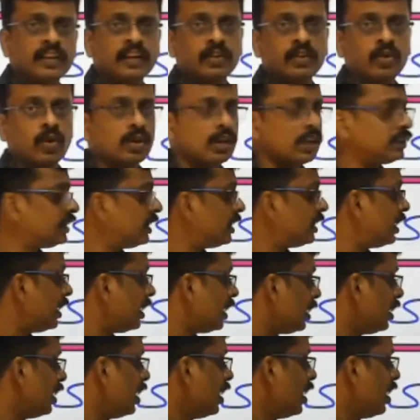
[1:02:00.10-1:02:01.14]
total
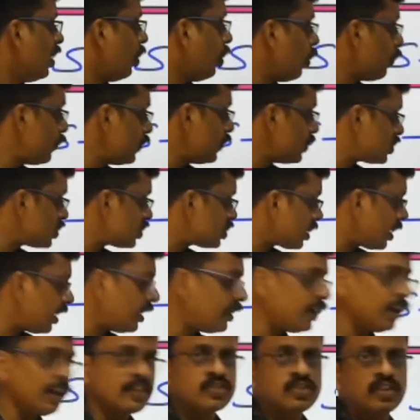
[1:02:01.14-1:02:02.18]
journey, of which 10
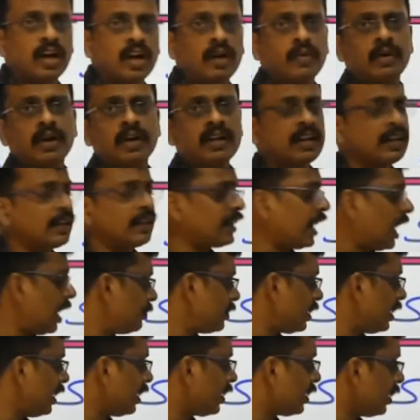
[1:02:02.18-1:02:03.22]
is our time
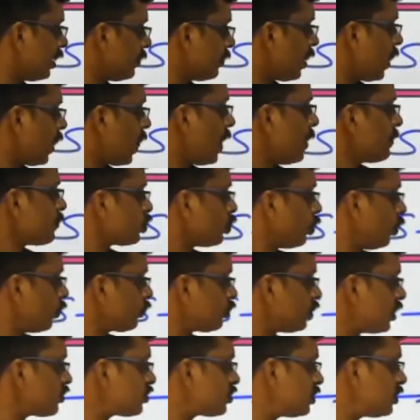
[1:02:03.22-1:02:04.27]
taken. So
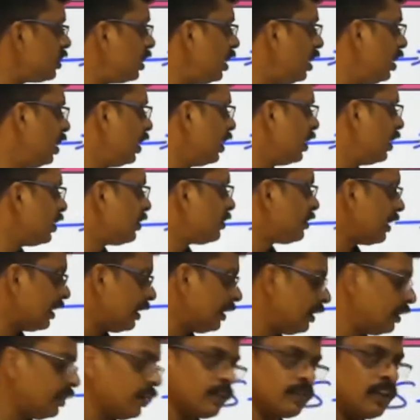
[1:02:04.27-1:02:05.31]
60
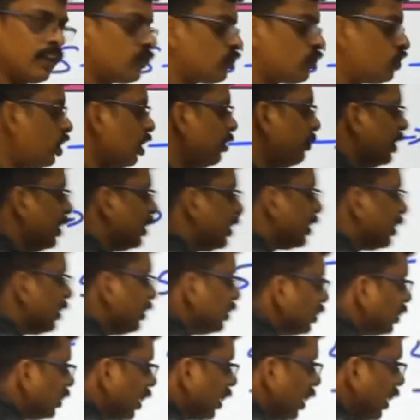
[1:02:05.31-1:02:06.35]
minute
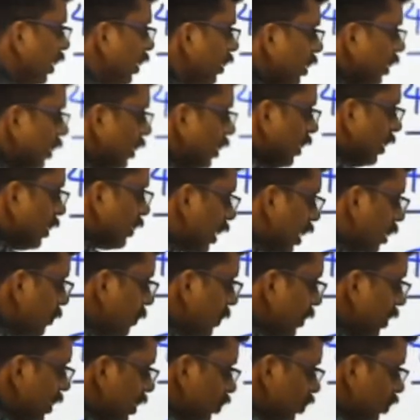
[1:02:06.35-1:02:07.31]
journey, a 10 minute